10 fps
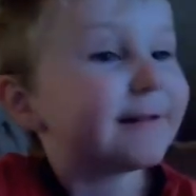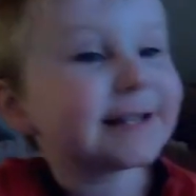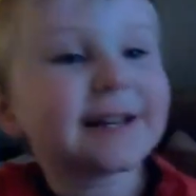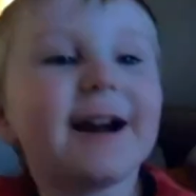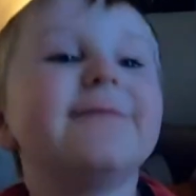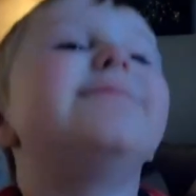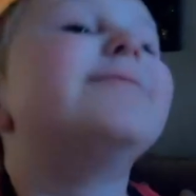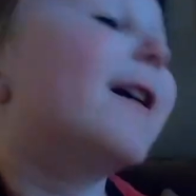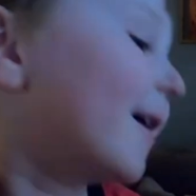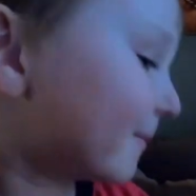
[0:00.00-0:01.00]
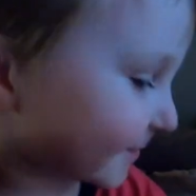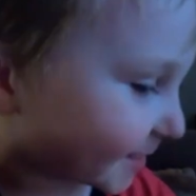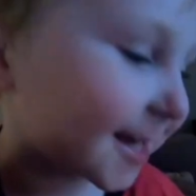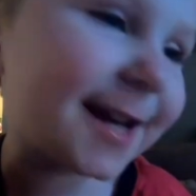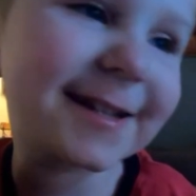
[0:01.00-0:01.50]
like I
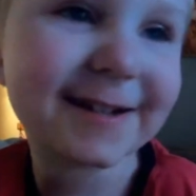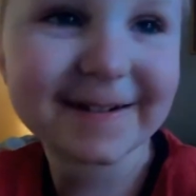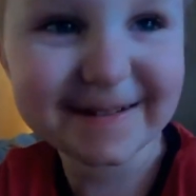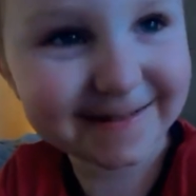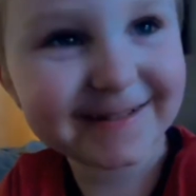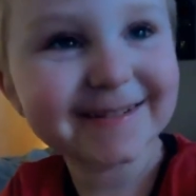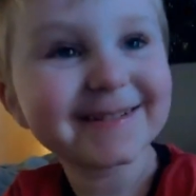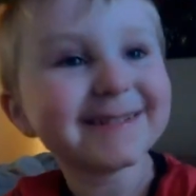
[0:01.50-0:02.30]
love Santa.